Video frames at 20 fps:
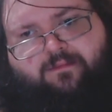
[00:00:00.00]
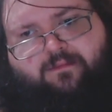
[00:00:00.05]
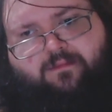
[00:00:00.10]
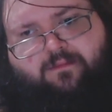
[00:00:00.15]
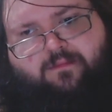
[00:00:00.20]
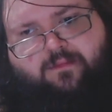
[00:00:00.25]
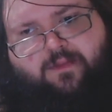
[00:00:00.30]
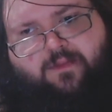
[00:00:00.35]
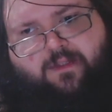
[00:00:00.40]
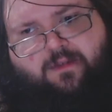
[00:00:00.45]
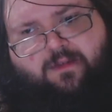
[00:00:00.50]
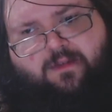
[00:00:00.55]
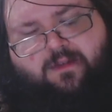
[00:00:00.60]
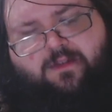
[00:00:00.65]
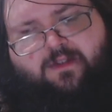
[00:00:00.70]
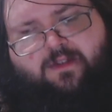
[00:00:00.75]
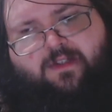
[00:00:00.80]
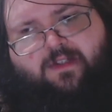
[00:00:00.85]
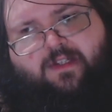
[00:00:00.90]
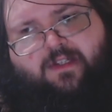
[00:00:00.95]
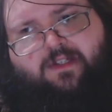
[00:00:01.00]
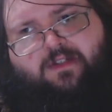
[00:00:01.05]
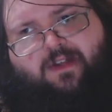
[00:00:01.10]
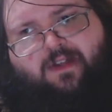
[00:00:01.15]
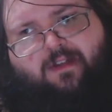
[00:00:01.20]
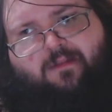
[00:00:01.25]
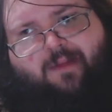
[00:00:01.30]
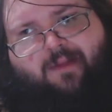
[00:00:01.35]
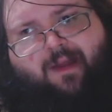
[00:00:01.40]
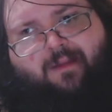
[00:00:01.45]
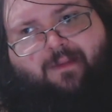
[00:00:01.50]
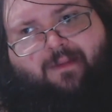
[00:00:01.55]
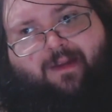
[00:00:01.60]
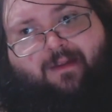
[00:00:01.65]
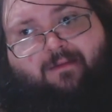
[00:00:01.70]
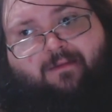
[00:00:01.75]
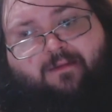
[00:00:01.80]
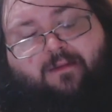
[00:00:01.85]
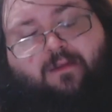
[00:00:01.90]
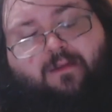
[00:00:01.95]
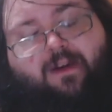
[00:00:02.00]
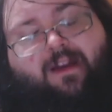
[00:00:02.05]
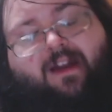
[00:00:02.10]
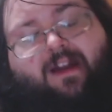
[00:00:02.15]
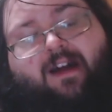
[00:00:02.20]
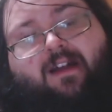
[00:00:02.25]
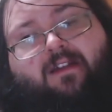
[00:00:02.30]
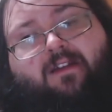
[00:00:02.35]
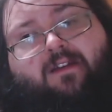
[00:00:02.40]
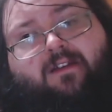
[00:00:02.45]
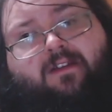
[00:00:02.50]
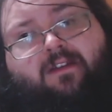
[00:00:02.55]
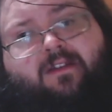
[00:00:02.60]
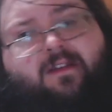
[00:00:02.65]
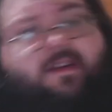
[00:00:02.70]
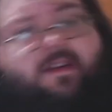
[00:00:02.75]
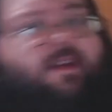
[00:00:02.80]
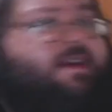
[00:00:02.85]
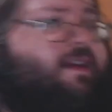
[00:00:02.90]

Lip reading: so those are decisions you have to make. But at $40,